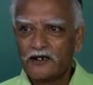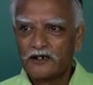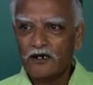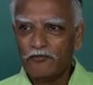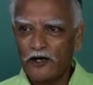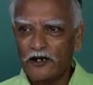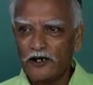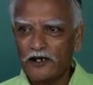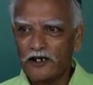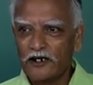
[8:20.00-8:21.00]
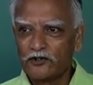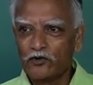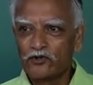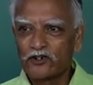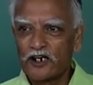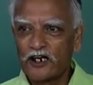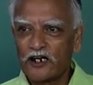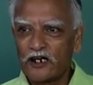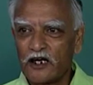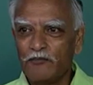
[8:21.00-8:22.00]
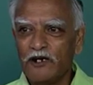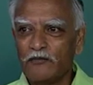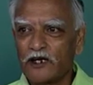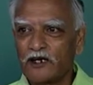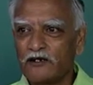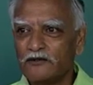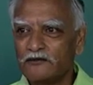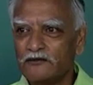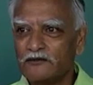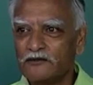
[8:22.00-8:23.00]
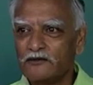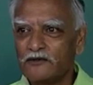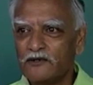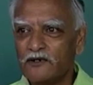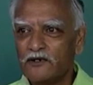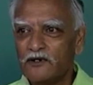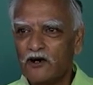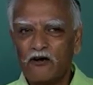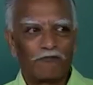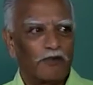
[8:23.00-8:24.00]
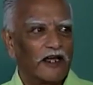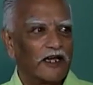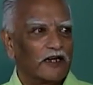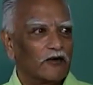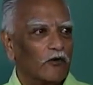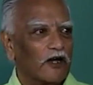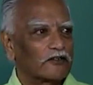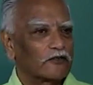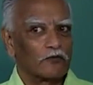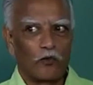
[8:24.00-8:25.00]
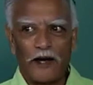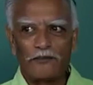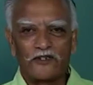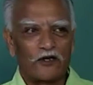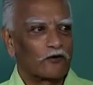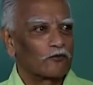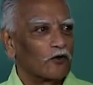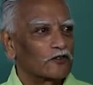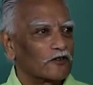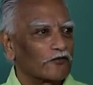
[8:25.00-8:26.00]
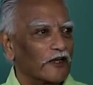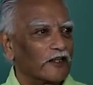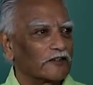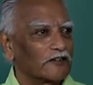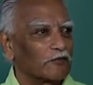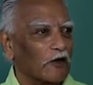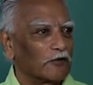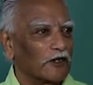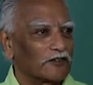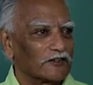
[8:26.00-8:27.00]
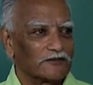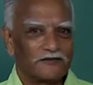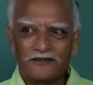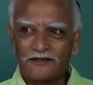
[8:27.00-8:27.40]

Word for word: till finally a huge epidemic of plague wipes out most of Athens' population,